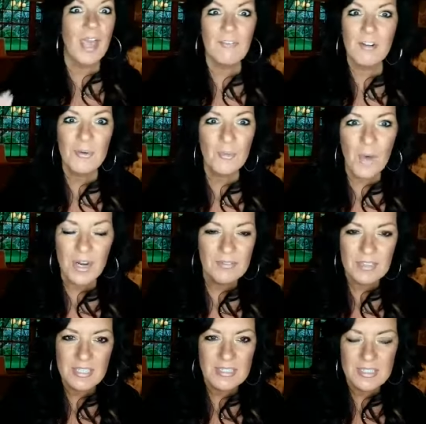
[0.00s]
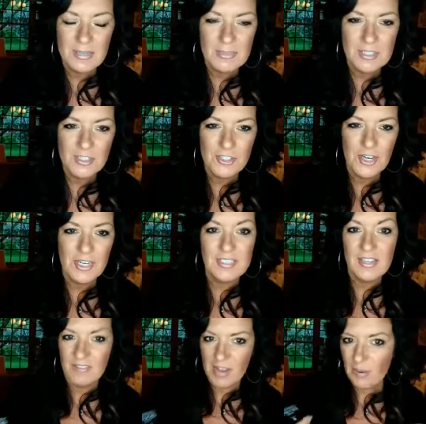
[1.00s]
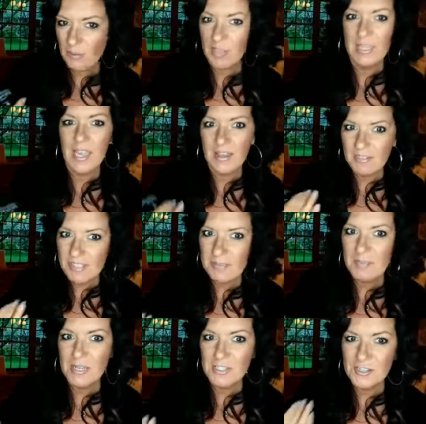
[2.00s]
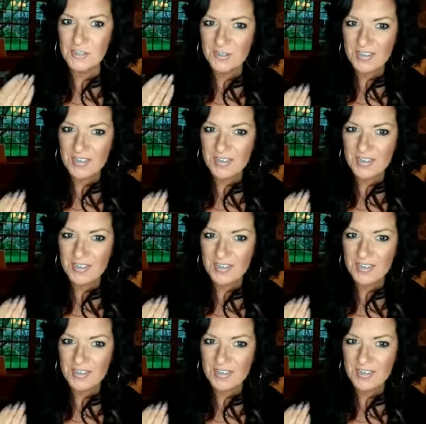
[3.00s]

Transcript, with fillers: every one of these tips and tricks if I really have a special